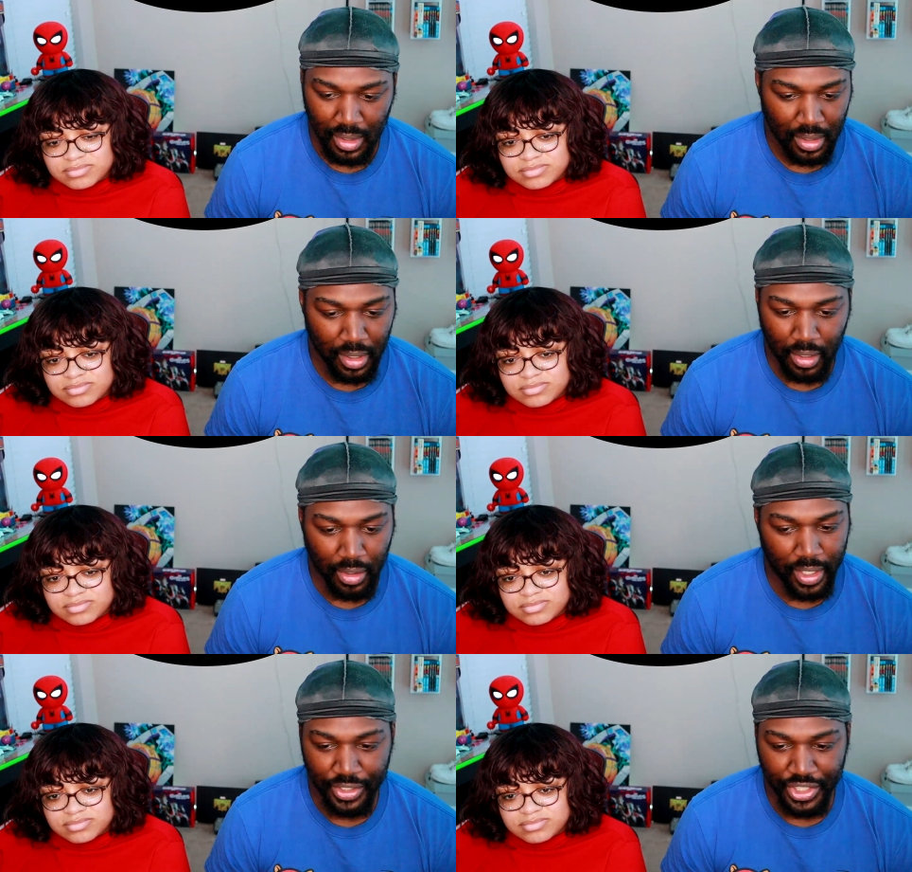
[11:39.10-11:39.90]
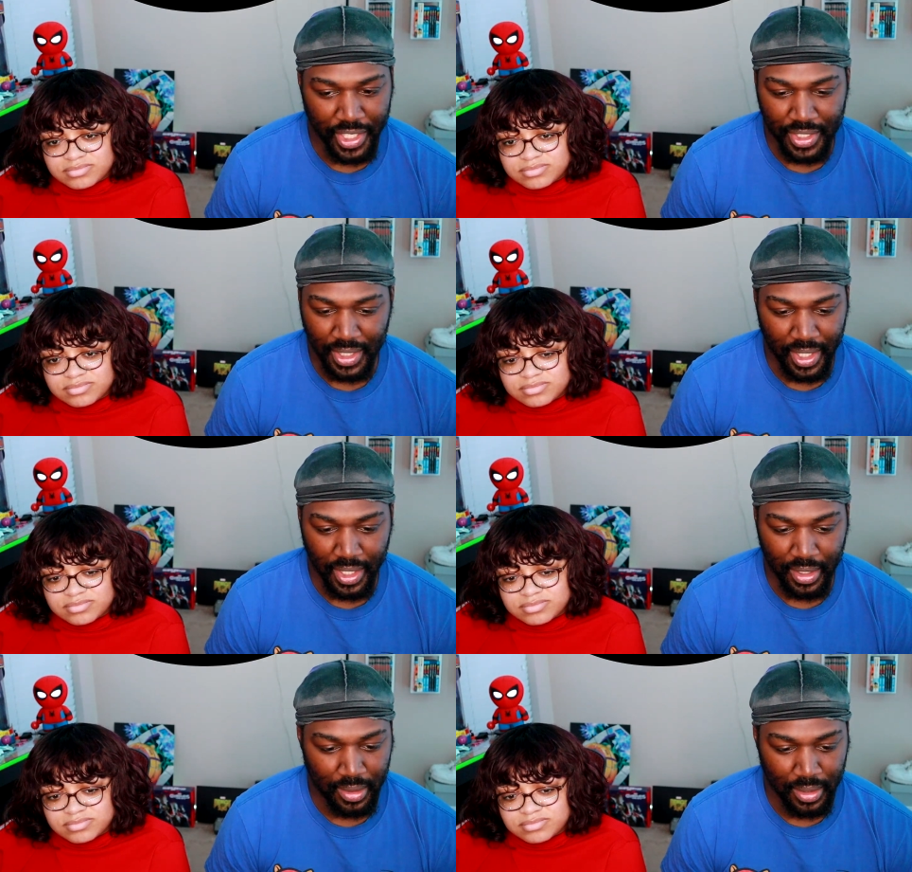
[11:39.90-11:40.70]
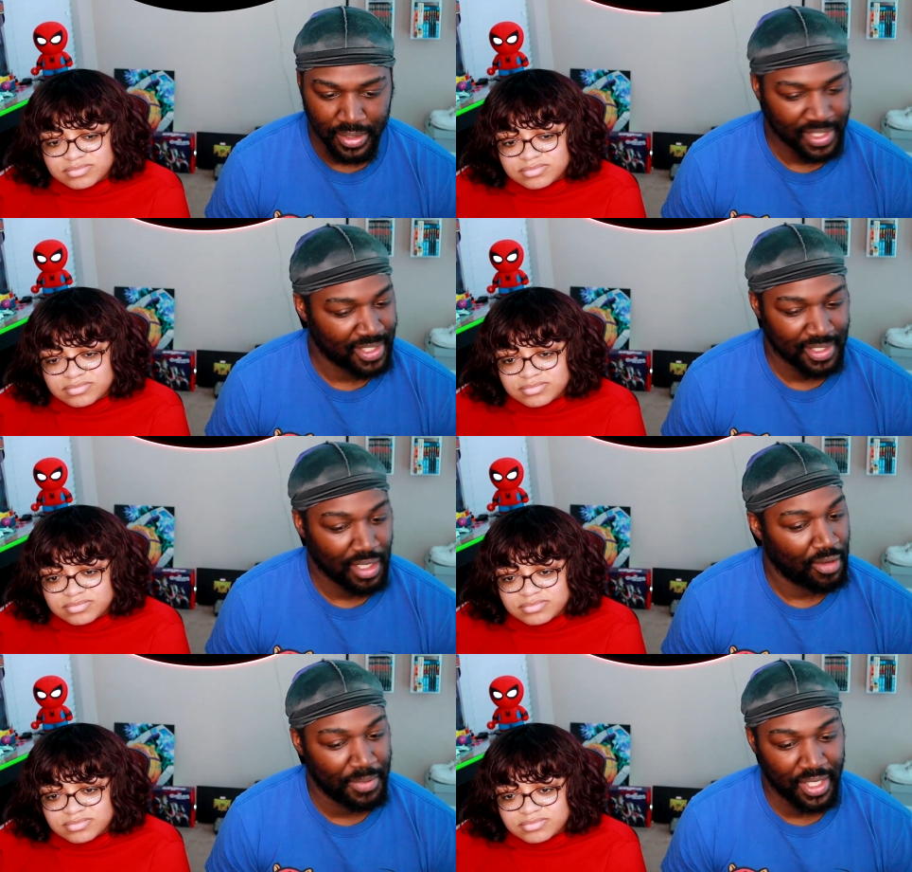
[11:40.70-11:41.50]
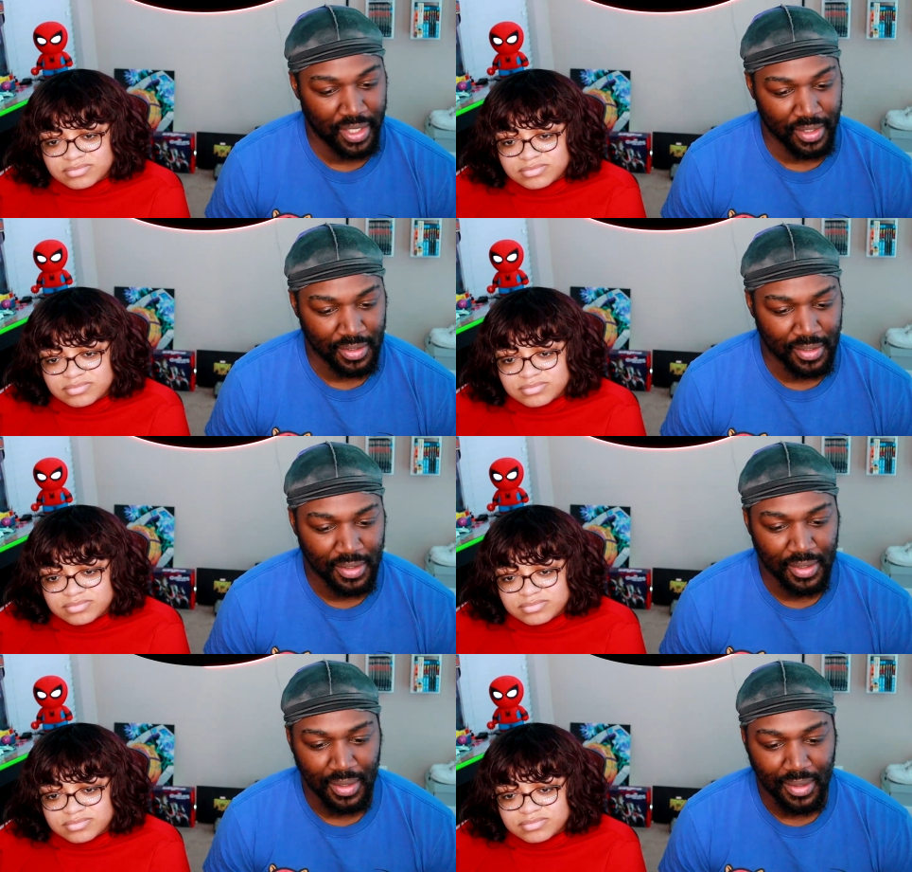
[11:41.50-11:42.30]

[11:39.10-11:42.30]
Speaker 1: No, go ahead and shake his hand. That's how this all begins.